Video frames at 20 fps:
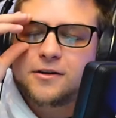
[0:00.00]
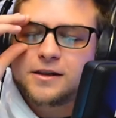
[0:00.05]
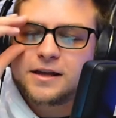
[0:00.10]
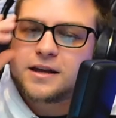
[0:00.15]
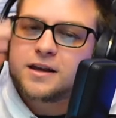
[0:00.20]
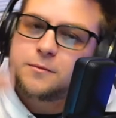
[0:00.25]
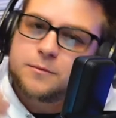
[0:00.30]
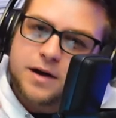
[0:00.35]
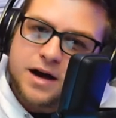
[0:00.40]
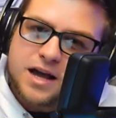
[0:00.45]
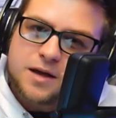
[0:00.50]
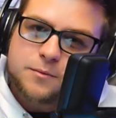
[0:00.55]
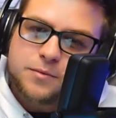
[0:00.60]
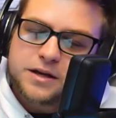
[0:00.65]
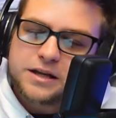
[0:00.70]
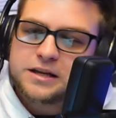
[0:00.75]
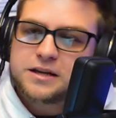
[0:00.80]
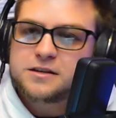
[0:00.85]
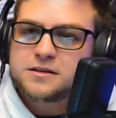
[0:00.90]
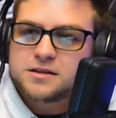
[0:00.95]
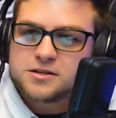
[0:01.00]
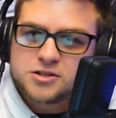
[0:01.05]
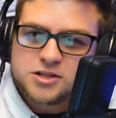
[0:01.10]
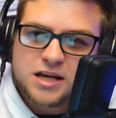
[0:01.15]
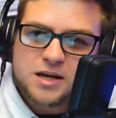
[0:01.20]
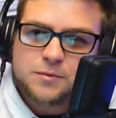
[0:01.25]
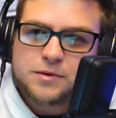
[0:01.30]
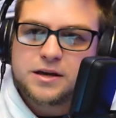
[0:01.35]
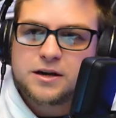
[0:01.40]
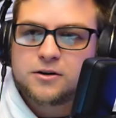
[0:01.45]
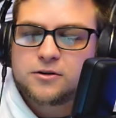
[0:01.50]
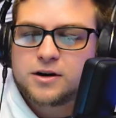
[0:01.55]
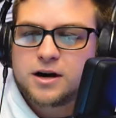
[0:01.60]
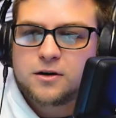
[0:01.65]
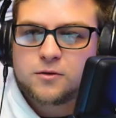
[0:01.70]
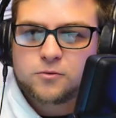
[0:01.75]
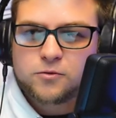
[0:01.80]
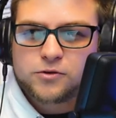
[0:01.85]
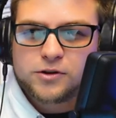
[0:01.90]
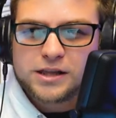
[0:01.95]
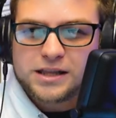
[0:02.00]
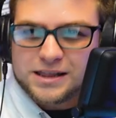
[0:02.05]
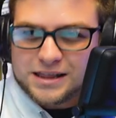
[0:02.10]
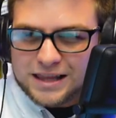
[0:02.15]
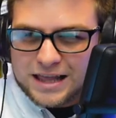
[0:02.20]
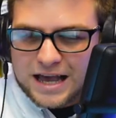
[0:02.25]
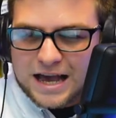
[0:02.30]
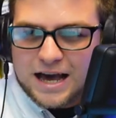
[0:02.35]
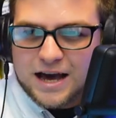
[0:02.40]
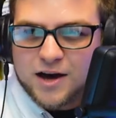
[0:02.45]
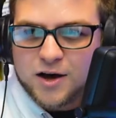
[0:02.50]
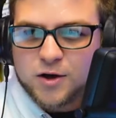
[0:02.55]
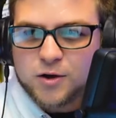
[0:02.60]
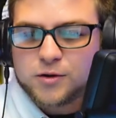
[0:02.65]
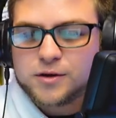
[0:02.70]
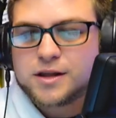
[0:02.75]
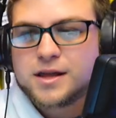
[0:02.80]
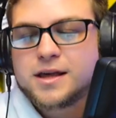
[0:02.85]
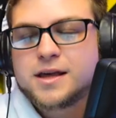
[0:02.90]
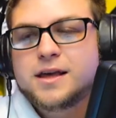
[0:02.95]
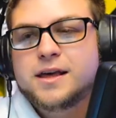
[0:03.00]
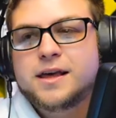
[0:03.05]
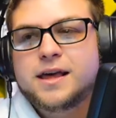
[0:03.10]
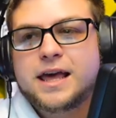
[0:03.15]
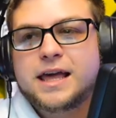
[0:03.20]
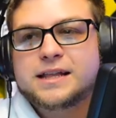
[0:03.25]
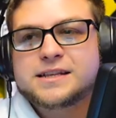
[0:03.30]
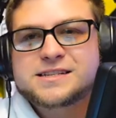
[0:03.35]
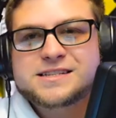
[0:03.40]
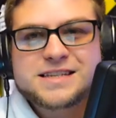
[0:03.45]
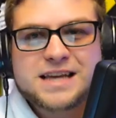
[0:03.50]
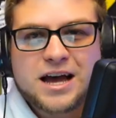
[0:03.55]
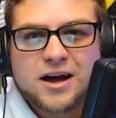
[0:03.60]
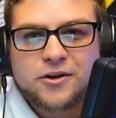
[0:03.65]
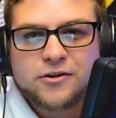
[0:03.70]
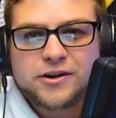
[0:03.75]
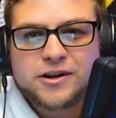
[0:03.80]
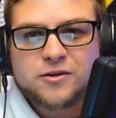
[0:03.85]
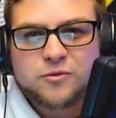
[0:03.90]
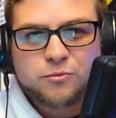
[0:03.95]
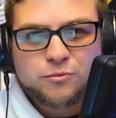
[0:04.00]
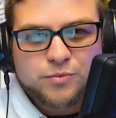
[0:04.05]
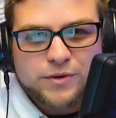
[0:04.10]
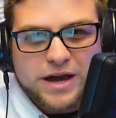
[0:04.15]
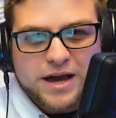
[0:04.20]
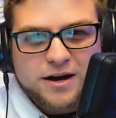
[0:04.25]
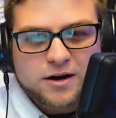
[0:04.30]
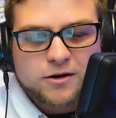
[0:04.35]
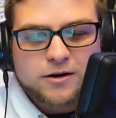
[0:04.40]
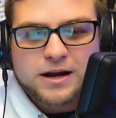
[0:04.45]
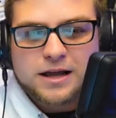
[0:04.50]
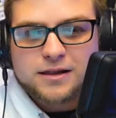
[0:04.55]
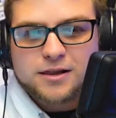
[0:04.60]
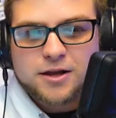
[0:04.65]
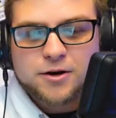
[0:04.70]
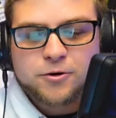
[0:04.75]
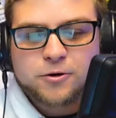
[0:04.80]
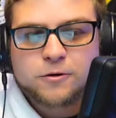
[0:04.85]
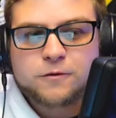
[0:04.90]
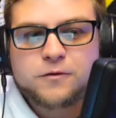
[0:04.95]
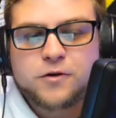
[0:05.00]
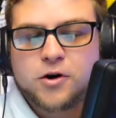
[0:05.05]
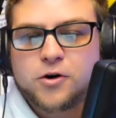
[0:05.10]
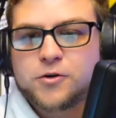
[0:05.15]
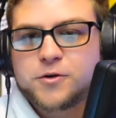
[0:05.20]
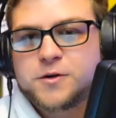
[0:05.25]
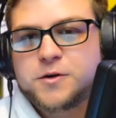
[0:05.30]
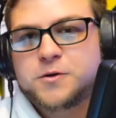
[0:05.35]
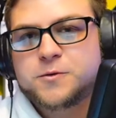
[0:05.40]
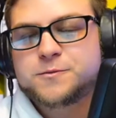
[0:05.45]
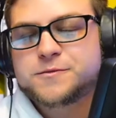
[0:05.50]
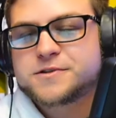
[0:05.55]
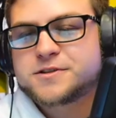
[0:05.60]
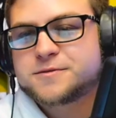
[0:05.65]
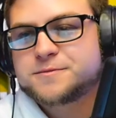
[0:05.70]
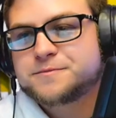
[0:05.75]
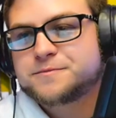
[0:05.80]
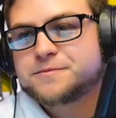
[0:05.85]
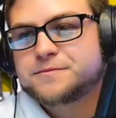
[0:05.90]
Like, in my opinion, the JBL got really loud and sounded better at lower volumes.